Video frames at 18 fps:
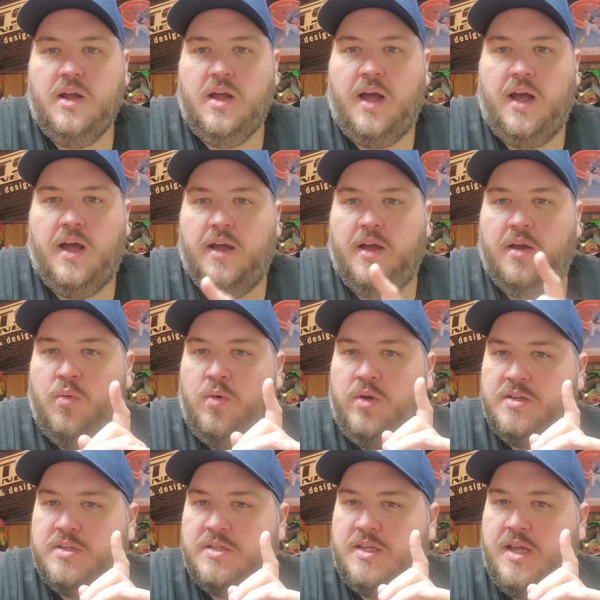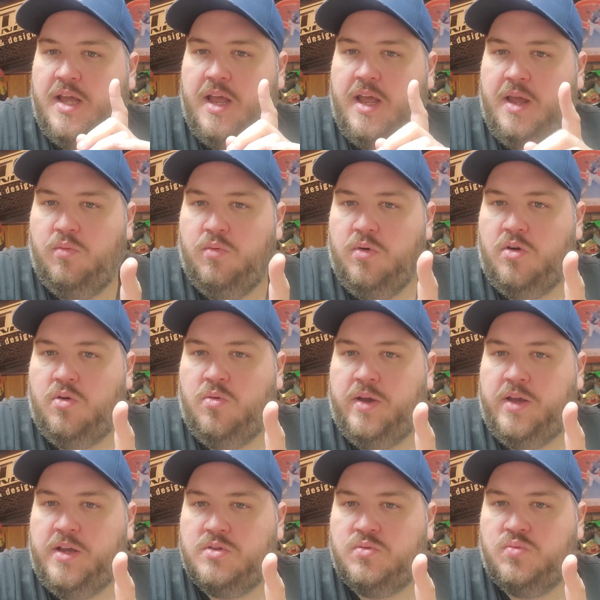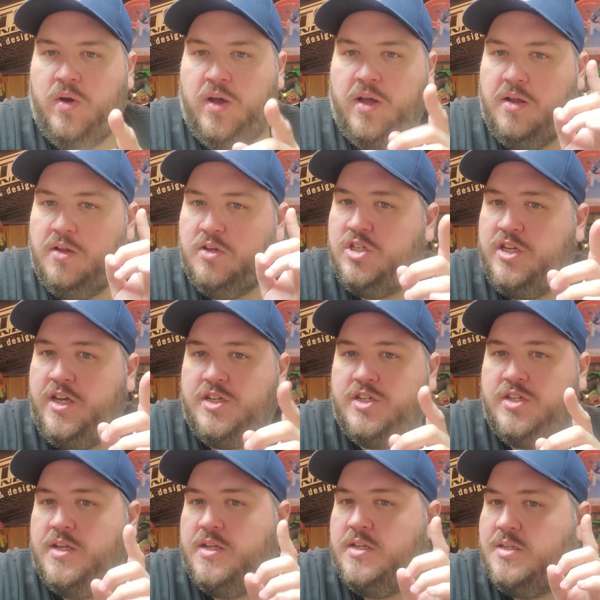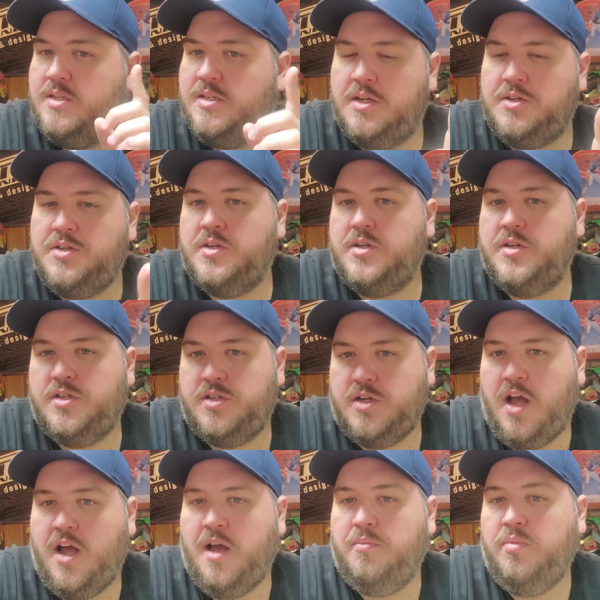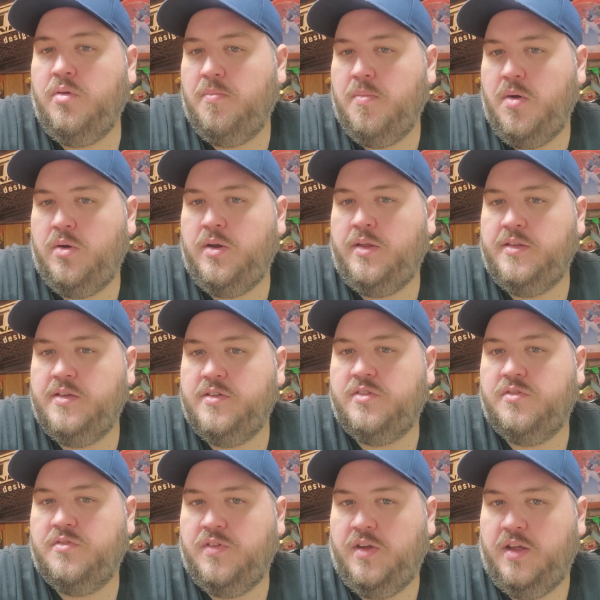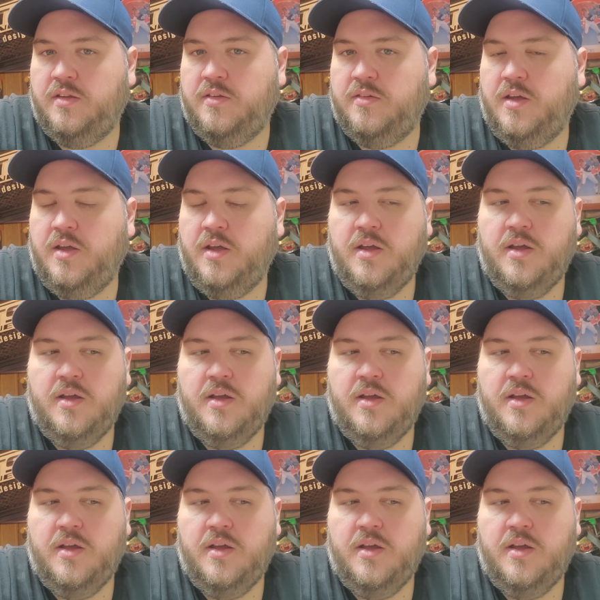I want to say real quick as well, Cheech did such a good job promoting this event.